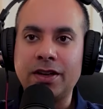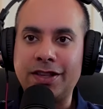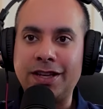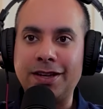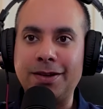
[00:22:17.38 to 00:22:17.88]

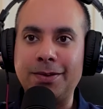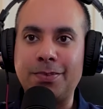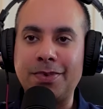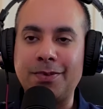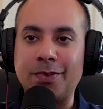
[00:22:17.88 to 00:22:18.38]
the
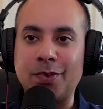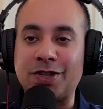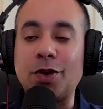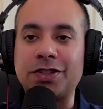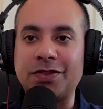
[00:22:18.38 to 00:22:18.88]

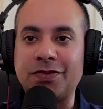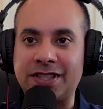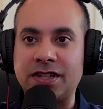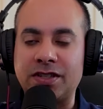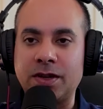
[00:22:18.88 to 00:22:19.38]
result of the
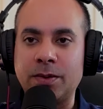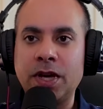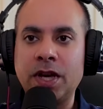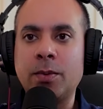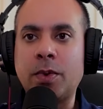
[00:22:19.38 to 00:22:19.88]
system.
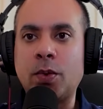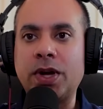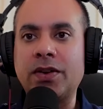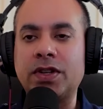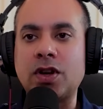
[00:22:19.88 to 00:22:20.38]
But we
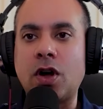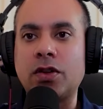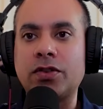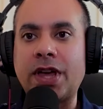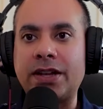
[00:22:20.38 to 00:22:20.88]
have a
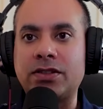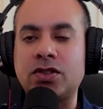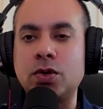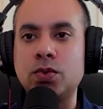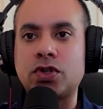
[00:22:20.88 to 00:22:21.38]
dollar that's
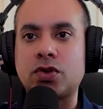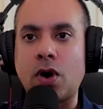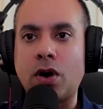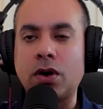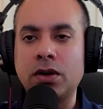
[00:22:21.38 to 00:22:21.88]
too
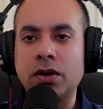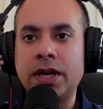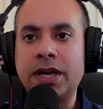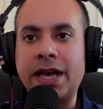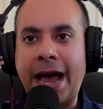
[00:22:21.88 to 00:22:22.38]
strong
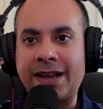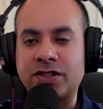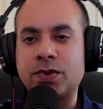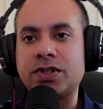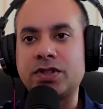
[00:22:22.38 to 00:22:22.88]

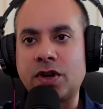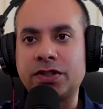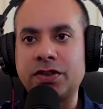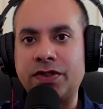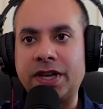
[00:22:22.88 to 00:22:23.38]
as a
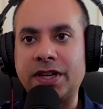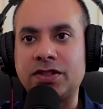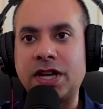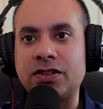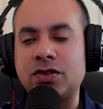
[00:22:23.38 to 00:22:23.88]
result of
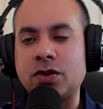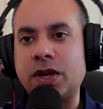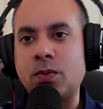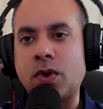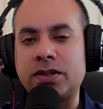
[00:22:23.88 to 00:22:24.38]
this, and so
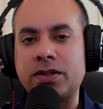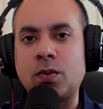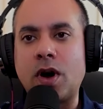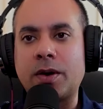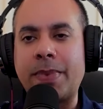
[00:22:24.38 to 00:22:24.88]
they want to
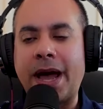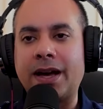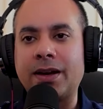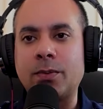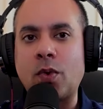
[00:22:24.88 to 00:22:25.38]
walk
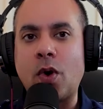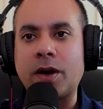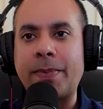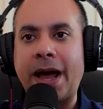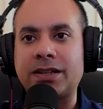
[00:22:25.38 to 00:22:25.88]

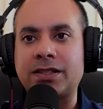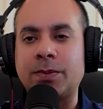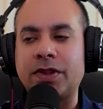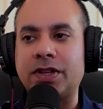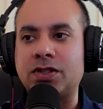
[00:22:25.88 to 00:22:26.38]
back
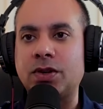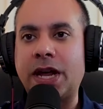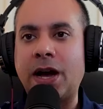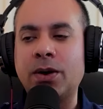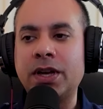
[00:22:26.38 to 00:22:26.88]
some of this. So
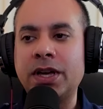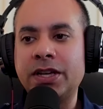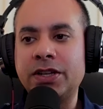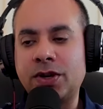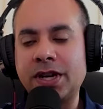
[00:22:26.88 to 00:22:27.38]
now
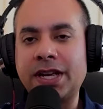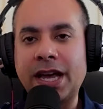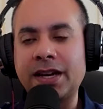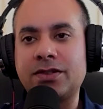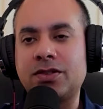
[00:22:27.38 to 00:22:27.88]
you can
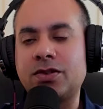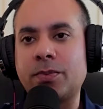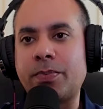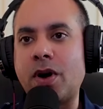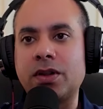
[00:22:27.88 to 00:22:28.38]
get into
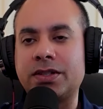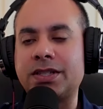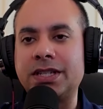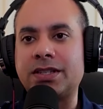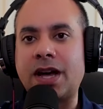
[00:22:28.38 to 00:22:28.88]
the
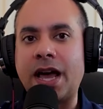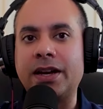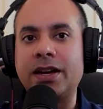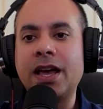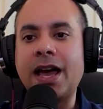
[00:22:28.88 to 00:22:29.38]
policy
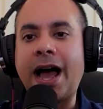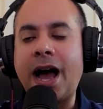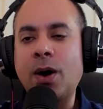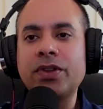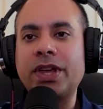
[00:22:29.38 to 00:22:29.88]
side.
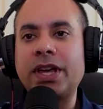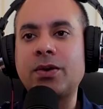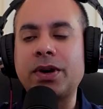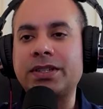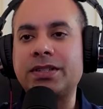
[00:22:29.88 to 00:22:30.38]
How are they
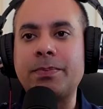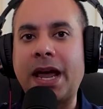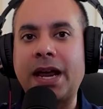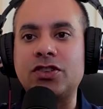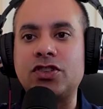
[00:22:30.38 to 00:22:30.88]
going to
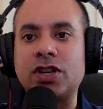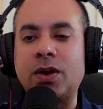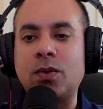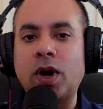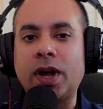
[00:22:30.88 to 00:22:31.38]
manage it,
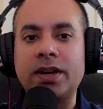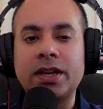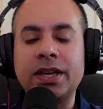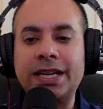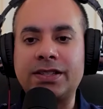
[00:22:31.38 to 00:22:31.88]
and what
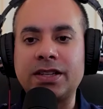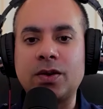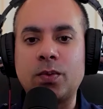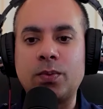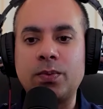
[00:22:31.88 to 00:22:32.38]
is it
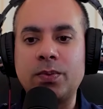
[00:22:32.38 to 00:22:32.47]
a